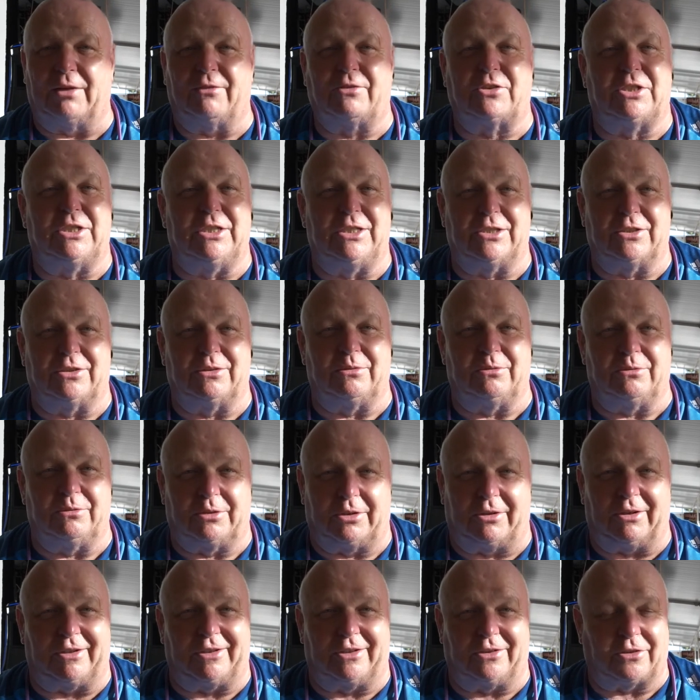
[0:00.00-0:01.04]
and have cheese
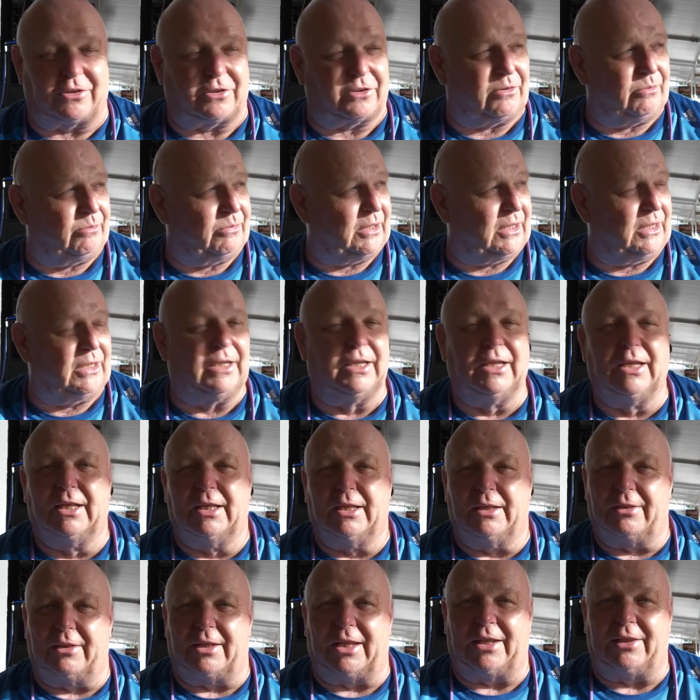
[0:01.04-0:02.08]
and crackers or something,
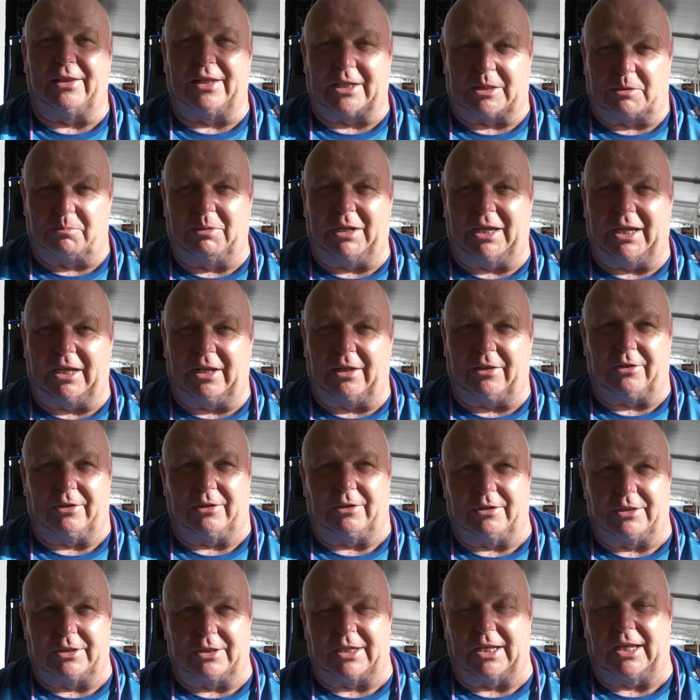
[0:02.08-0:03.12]
then that's better
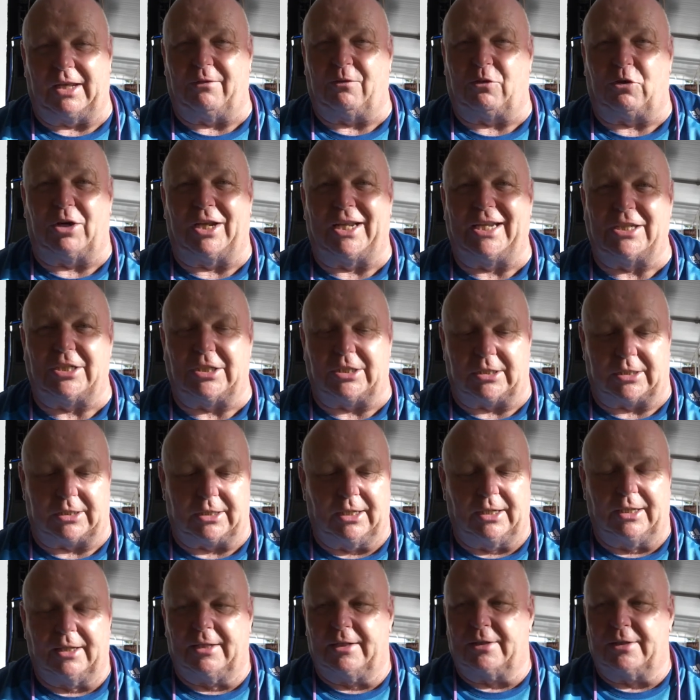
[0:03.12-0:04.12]
than staying for ages.